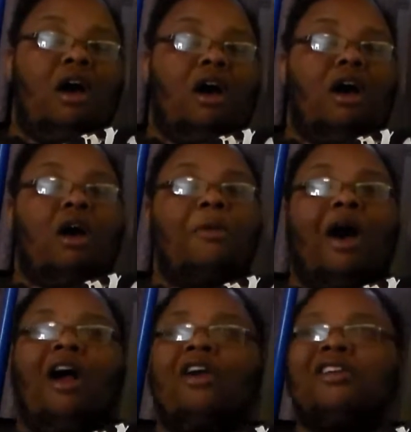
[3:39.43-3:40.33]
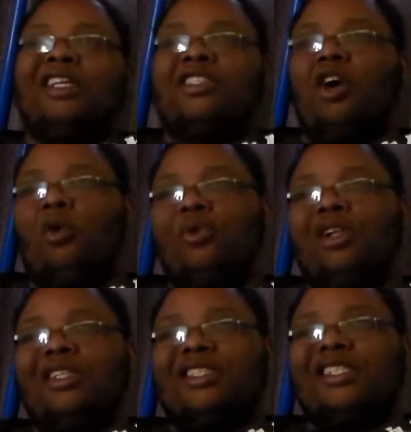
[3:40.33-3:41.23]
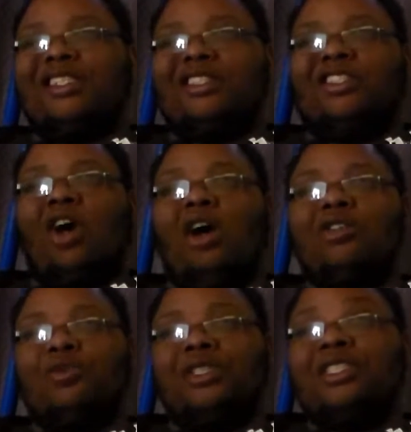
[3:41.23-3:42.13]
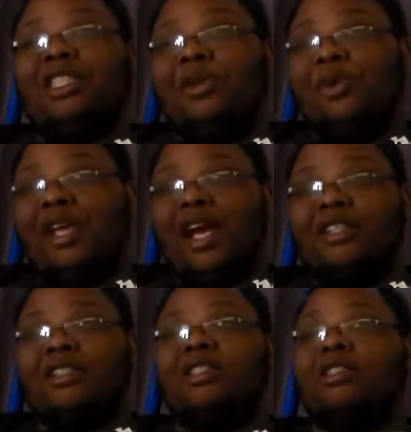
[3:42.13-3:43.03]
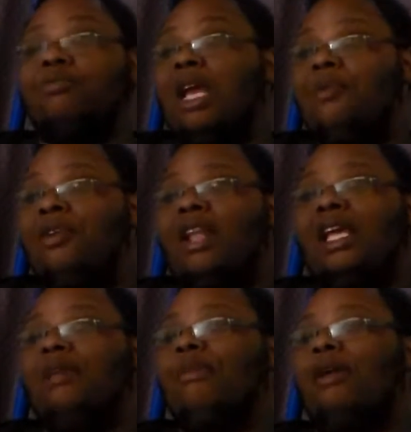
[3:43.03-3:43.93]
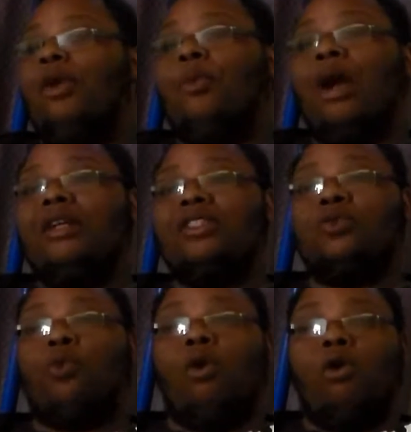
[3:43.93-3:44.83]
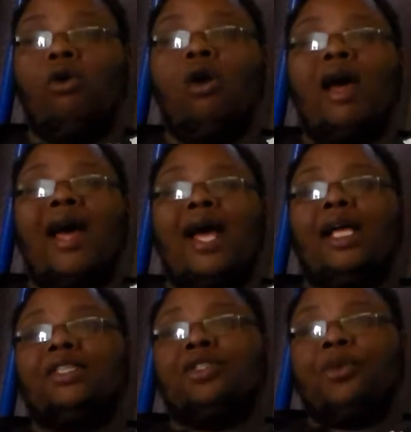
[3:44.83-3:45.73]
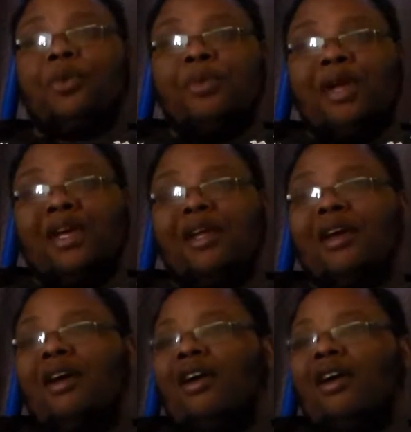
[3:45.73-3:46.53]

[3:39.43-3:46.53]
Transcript: I heard that Tom Williams is in talks with CBS, because maybe like he might reprise his role as Superman.